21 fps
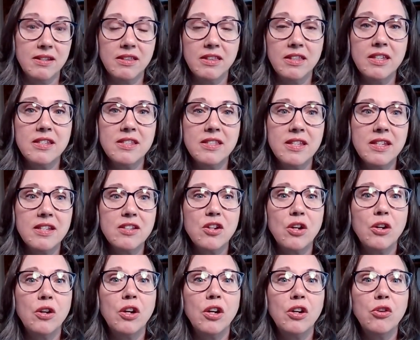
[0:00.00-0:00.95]
These things
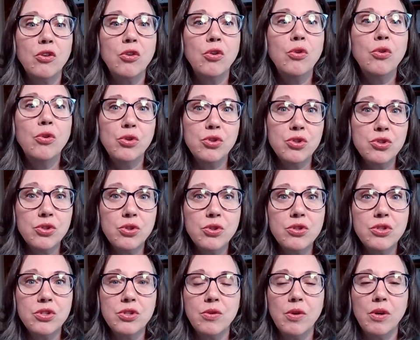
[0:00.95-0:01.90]
are crucial
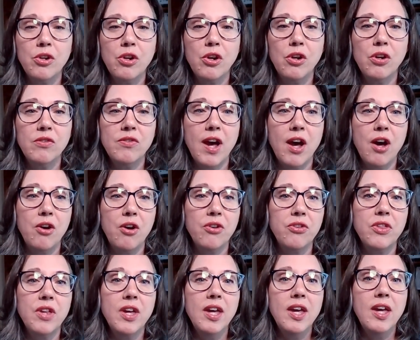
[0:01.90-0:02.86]
to our nerve
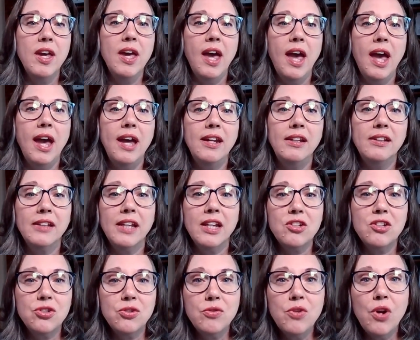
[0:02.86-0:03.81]
health. And
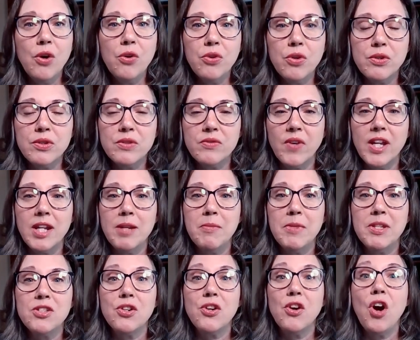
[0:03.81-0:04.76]
unless you know those
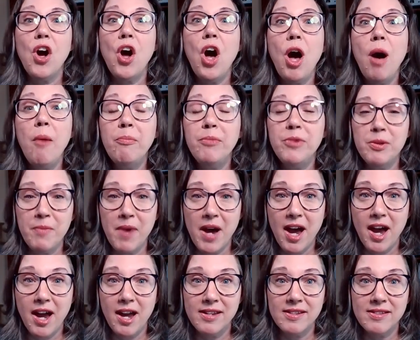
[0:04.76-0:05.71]
vitamins are
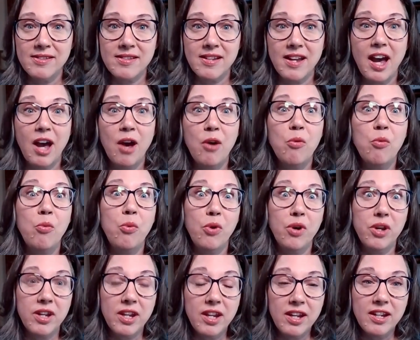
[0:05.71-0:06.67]
optimized, I
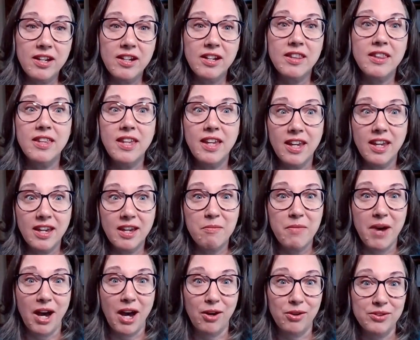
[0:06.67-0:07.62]
wouldn't think
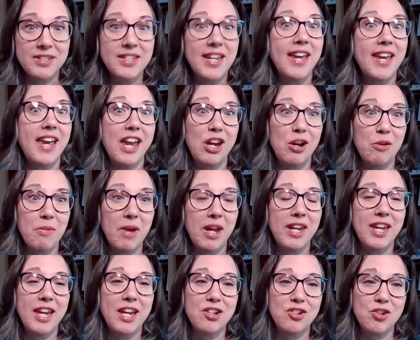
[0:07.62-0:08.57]
about taking your
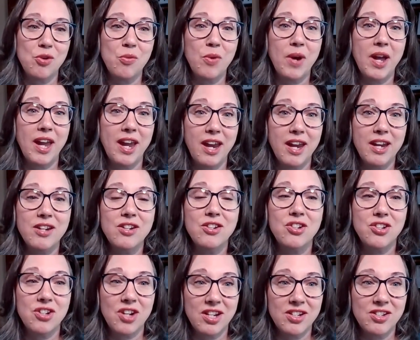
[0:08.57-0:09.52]
medication away
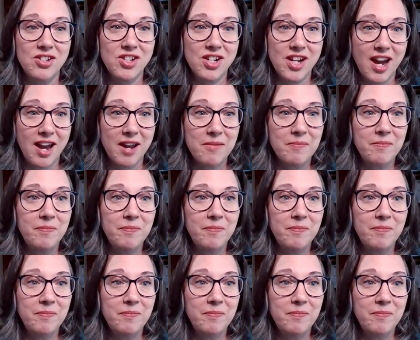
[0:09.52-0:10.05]
just yet.